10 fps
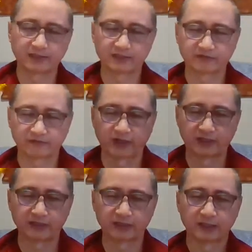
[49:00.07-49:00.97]
that negative
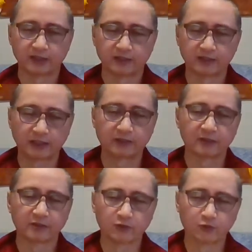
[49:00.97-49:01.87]
friend,
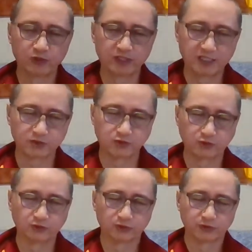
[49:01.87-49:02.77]
that we need
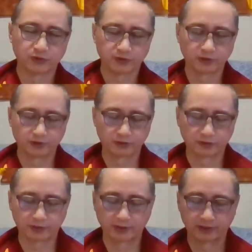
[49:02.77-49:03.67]
to,
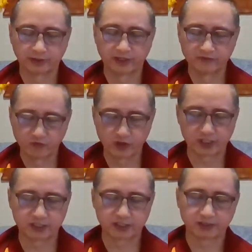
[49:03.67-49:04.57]

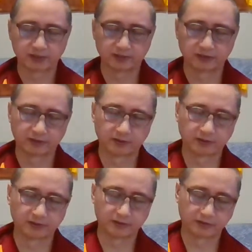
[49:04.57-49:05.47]
avoid,
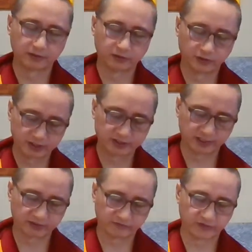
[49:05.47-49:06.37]

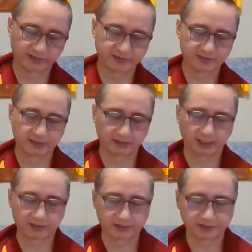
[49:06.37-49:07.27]
these negative friends,
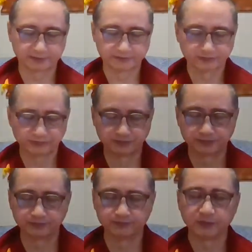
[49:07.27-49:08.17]
like that.
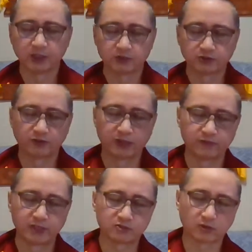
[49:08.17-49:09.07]
So
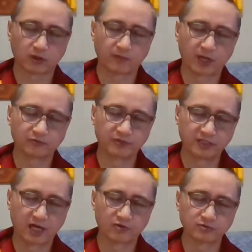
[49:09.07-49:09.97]
when we talk about
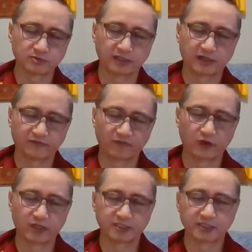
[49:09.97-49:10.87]
renounce and
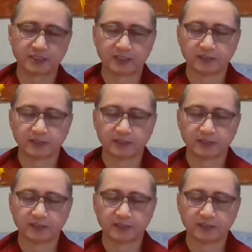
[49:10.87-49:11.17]
avoid,